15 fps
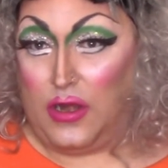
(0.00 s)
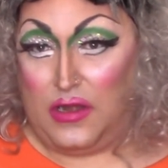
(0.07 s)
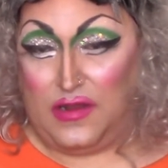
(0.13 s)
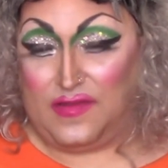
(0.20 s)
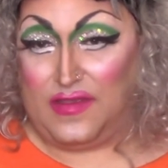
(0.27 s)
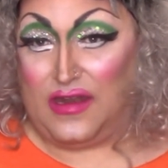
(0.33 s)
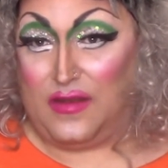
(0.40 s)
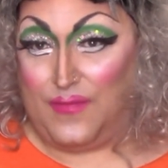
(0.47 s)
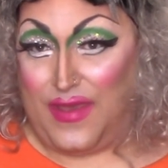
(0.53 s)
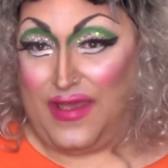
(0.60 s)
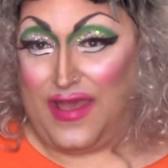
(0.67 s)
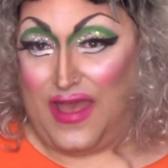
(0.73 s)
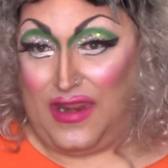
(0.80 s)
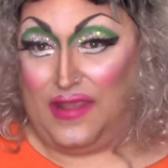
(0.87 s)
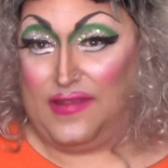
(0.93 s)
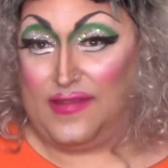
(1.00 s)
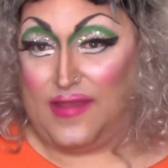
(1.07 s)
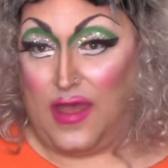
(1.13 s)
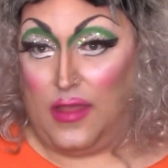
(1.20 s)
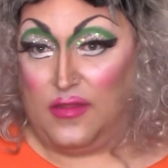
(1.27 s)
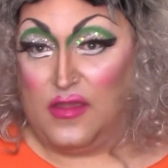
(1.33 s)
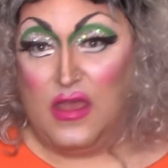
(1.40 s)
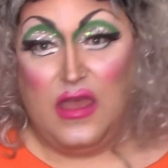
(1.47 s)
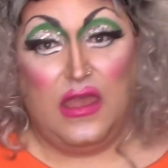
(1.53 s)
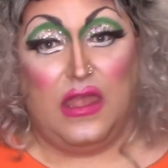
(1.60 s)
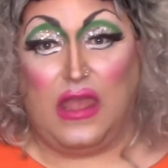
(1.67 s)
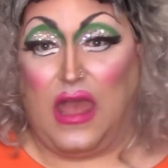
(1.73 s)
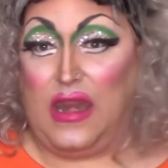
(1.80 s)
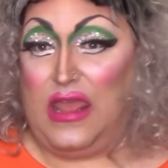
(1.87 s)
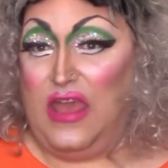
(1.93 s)
It just didn't make any sense.
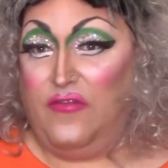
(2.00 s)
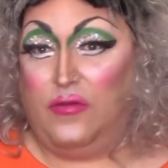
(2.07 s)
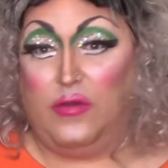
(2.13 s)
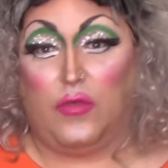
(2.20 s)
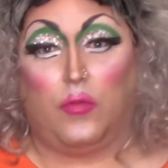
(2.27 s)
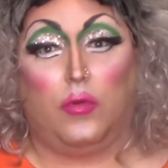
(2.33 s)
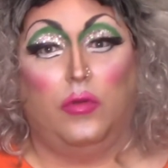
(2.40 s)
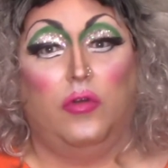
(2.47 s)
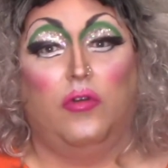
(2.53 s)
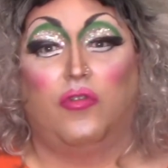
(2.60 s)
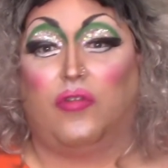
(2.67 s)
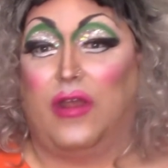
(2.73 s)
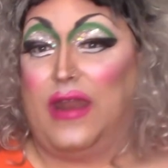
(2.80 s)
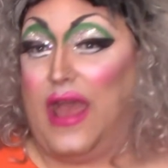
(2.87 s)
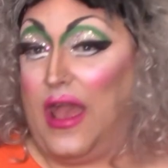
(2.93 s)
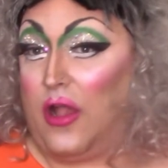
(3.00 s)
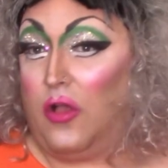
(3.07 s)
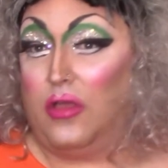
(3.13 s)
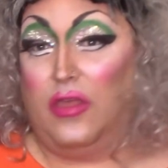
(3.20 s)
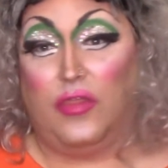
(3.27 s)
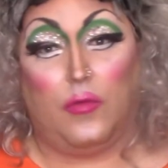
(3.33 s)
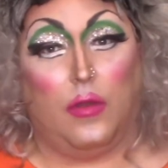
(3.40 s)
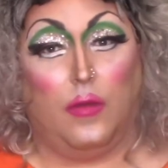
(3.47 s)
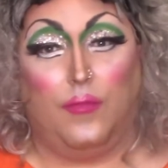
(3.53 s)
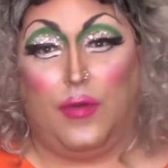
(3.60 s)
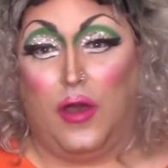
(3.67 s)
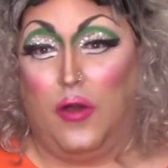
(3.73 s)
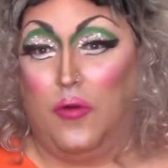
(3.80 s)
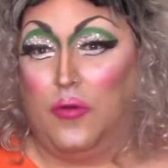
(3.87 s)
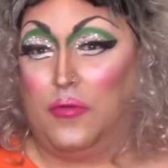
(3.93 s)
And even with Rue trying to heckle and throw a
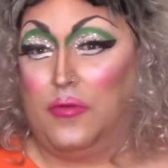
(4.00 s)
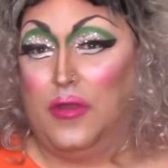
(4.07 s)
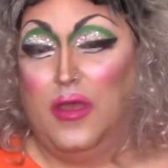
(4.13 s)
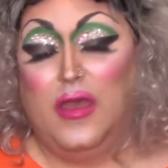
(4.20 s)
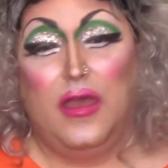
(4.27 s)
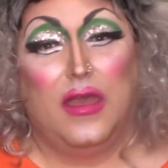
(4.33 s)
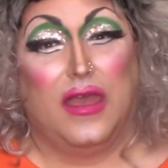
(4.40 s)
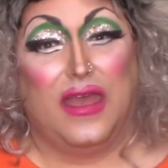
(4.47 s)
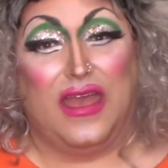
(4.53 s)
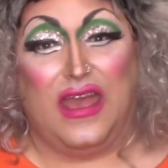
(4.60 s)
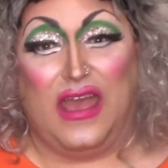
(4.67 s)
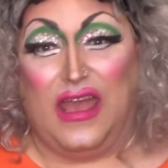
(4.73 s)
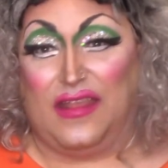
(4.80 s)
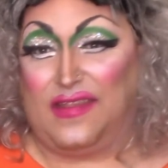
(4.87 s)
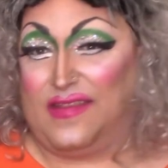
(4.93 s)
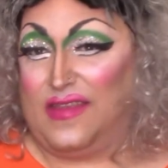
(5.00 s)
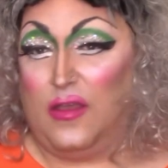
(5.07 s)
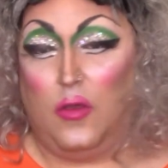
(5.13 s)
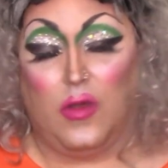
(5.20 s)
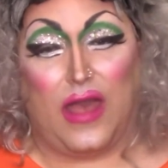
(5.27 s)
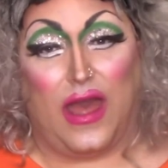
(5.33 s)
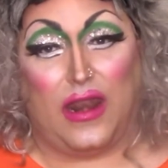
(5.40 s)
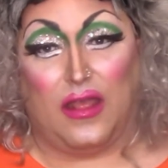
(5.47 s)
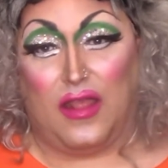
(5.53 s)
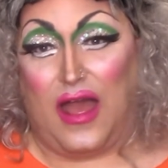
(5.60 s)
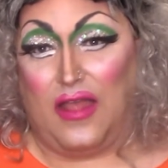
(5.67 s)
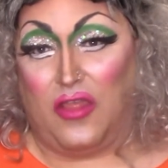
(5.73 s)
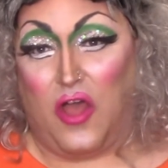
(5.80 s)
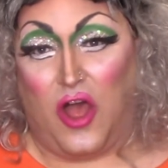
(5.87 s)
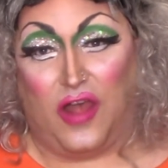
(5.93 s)
bone, it still kind of
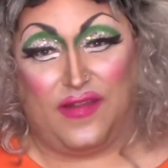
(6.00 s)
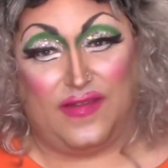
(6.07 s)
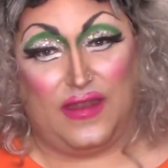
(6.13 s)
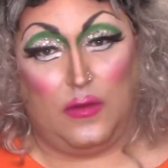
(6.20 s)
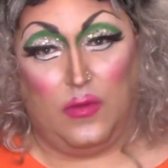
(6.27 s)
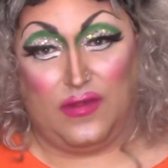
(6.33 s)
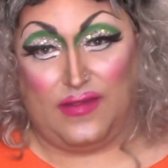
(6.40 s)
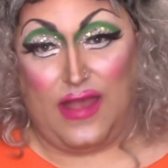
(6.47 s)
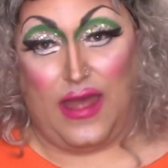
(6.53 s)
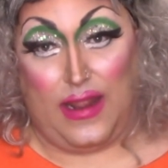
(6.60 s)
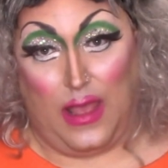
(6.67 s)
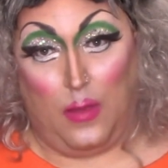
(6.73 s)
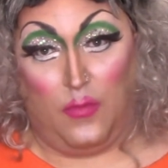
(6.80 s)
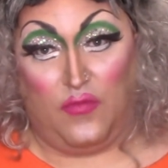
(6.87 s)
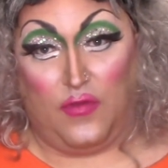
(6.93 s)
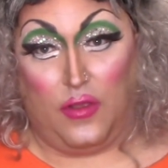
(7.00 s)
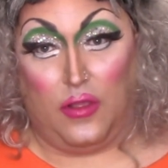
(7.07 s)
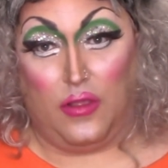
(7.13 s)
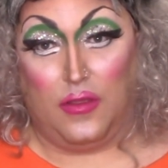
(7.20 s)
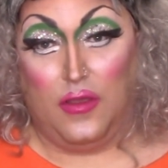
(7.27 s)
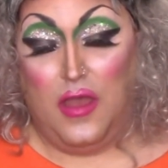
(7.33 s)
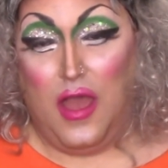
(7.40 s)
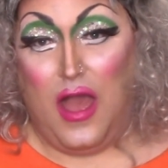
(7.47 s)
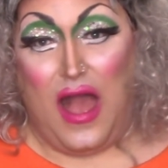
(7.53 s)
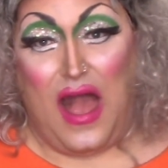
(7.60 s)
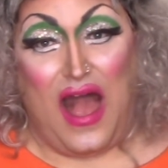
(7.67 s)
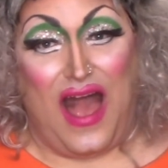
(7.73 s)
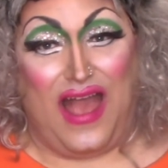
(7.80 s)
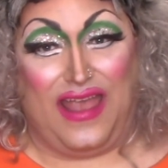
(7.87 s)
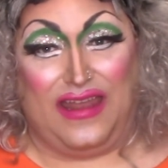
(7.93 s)
got lost and was not helpful.
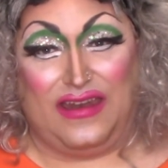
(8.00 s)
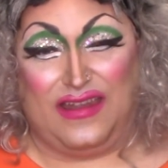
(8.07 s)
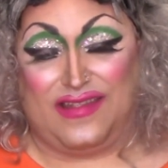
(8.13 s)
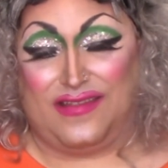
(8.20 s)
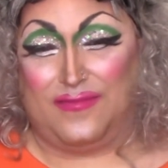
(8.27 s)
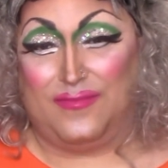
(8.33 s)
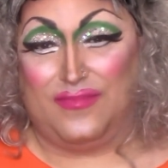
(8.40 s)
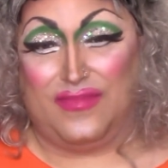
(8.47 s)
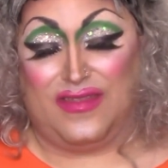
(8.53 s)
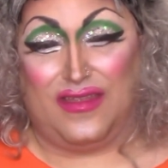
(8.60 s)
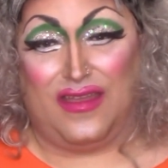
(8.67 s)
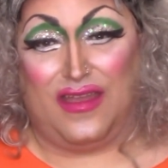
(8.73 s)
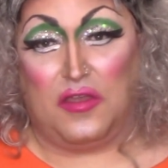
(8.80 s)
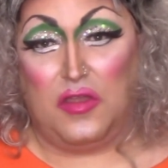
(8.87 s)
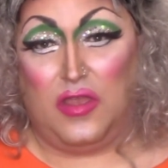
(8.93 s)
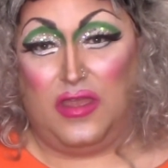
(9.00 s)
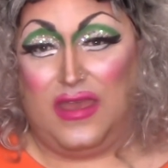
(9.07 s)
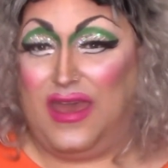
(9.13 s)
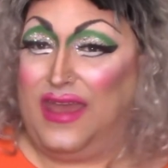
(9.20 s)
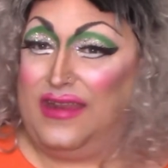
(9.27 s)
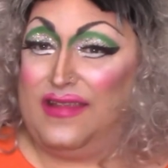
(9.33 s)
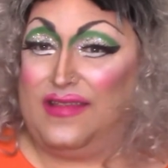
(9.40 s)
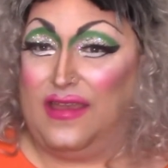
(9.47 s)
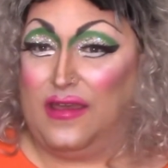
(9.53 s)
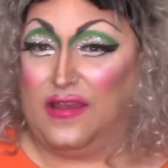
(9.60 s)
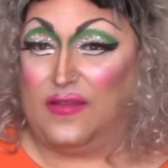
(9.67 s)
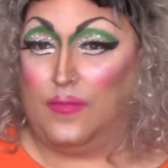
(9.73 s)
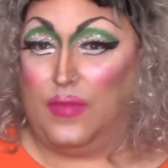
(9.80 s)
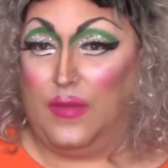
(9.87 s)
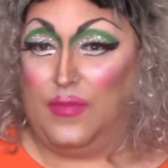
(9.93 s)
You hate to see it
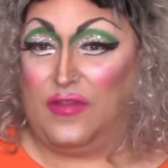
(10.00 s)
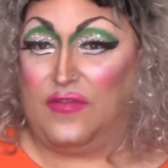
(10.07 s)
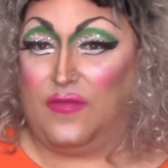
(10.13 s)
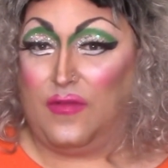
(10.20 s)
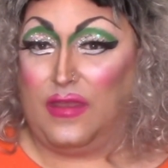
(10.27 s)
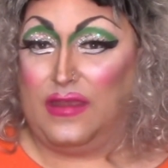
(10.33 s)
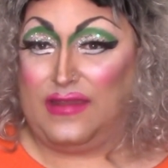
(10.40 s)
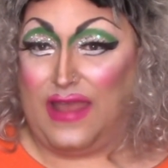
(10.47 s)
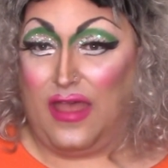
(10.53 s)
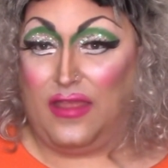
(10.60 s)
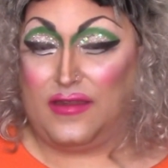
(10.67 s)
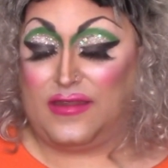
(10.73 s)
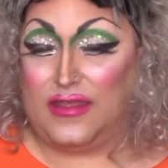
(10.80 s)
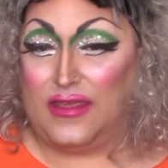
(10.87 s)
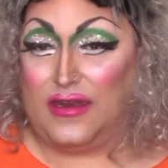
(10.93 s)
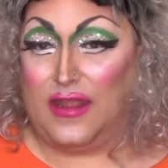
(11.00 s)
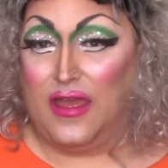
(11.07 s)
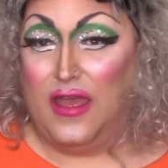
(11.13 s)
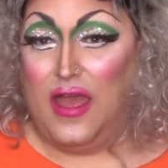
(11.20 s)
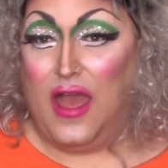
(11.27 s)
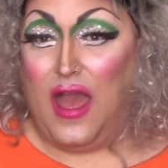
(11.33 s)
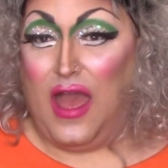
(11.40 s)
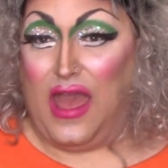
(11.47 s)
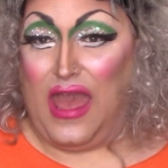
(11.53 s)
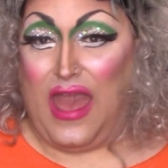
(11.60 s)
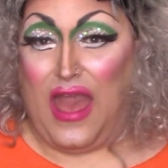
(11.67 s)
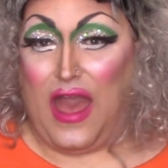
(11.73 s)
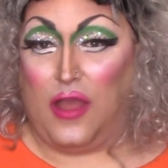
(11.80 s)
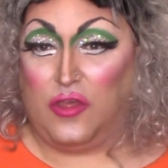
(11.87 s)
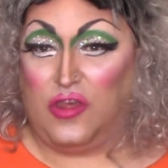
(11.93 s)
because Bumpa's really talented
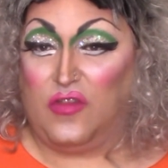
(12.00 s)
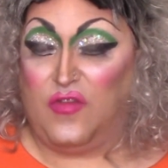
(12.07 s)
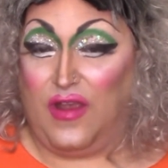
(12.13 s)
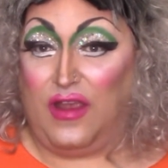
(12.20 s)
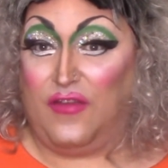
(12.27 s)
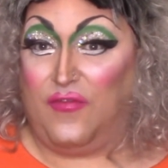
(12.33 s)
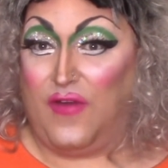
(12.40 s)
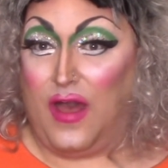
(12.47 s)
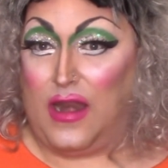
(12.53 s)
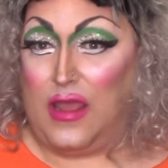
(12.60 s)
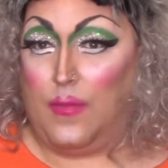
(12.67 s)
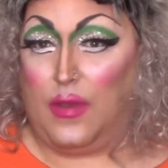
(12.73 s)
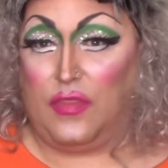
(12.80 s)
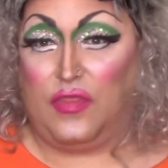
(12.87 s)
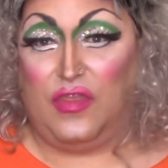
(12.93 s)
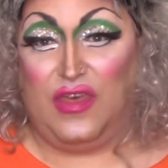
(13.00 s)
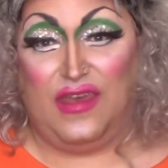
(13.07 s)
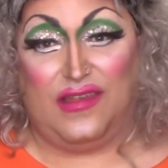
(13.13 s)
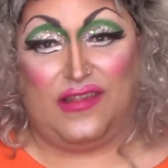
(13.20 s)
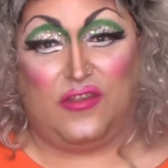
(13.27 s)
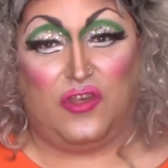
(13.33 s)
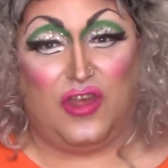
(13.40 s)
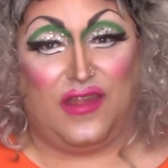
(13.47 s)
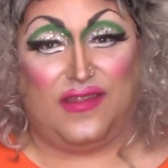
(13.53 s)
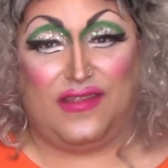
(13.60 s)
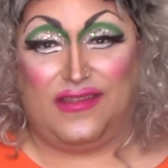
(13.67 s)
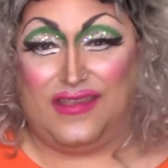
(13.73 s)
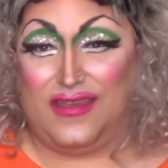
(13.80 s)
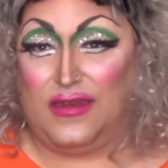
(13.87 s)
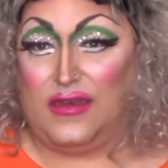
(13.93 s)
and she's very funny, but this
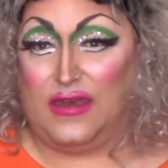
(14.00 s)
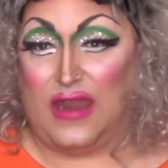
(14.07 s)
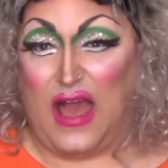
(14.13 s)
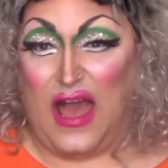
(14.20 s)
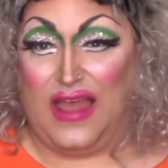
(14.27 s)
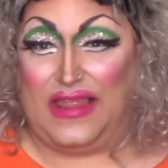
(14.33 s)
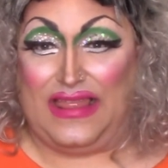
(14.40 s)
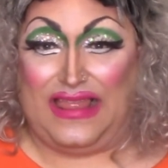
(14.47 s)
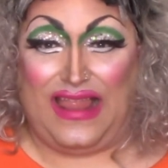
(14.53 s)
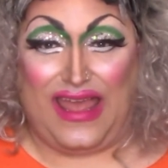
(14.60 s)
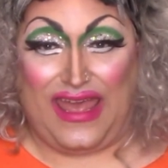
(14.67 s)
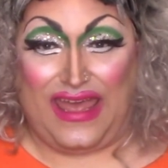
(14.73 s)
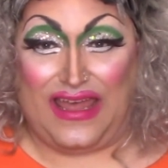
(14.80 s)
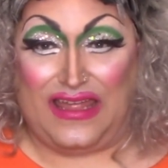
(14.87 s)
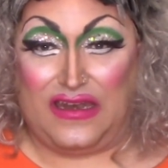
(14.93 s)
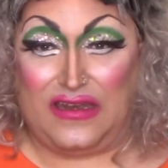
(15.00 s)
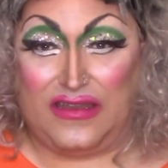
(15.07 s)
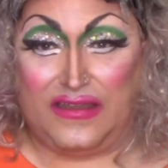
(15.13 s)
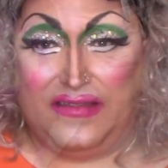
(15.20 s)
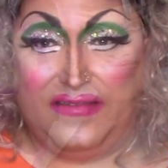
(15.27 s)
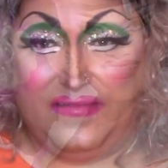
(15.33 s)
just did not land.